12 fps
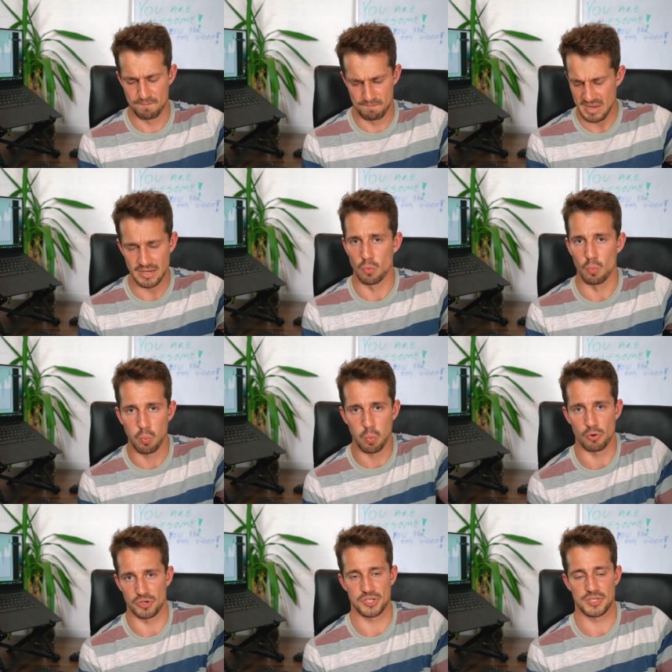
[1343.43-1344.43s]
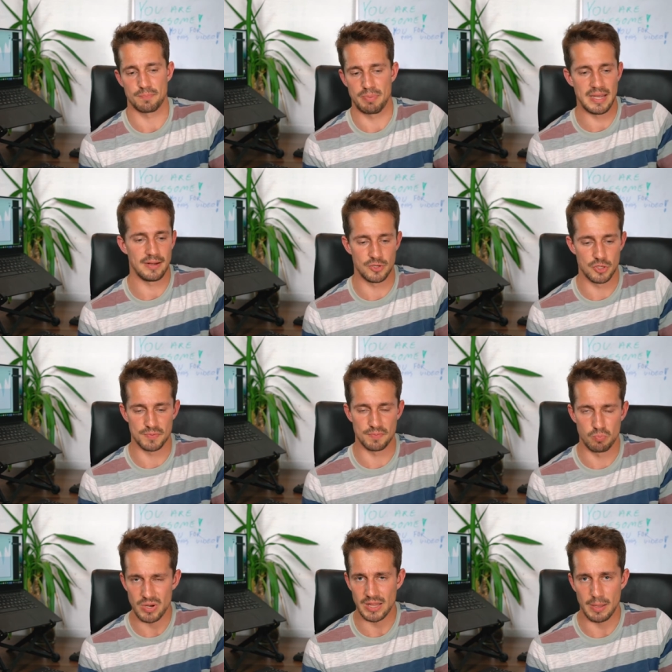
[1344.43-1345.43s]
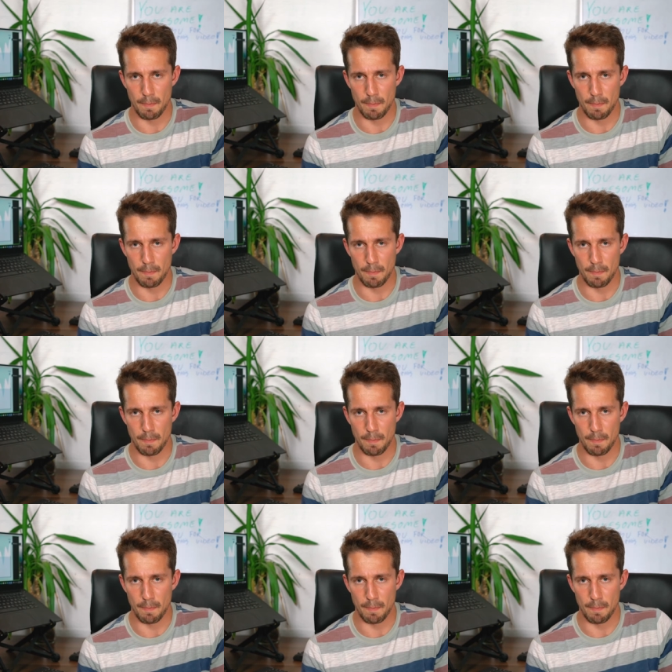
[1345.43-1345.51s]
being the worst, being just really